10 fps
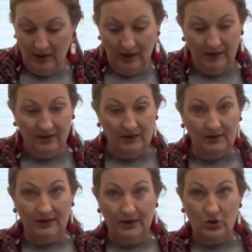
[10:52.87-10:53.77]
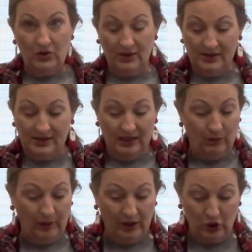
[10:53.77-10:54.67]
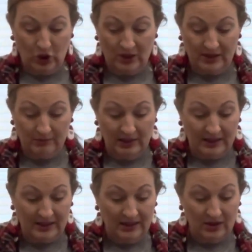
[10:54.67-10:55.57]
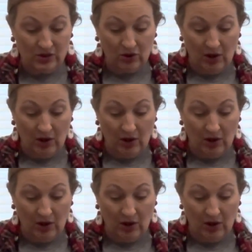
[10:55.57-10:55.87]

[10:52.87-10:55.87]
And as you can see, we are just mixing until